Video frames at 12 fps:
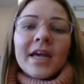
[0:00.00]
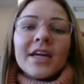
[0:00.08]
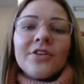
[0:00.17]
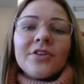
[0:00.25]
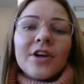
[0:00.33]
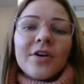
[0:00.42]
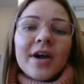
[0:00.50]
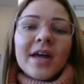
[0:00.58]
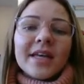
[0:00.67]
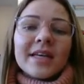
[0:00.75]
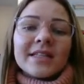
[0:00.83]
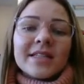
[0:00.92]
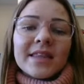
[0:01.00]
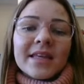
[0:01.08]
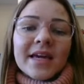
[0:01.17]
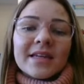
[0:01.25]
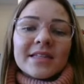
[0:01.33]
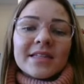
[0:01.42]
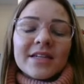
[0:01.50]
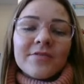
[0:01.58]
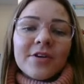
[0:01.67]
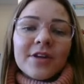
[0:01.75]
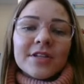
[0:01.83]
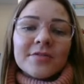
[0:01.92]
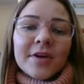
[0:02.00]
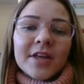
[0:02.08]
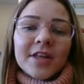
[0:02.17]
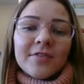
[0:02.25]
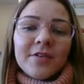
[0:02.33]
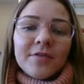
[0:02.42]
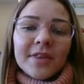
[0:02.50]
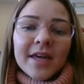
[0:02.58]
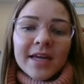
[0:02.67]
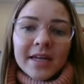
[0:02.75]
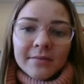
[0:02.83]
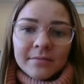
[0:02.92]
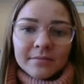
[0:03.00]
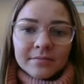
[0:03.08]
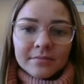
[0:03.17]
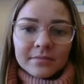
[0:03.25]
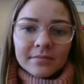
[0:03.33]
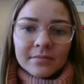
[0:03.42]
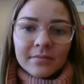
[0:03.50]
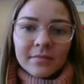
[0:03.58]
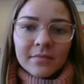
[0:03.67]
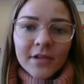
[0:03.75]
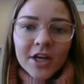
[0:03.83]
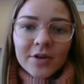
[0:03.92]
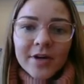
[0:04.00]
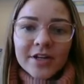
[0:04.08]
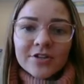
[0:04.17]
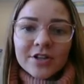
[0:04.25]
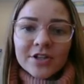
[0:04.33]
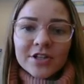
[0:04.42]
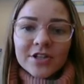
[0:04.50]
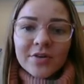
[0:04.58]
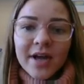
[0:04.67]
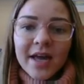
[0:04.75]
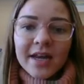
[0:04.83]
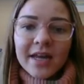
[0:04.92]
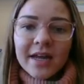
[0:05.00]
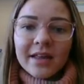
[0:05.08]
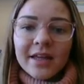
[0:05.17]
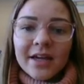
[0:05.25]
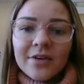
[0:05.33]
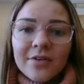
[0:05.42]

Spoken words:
And you can go ahead and set that as the default as well if you would like. Otherwise, you can just go ahead and click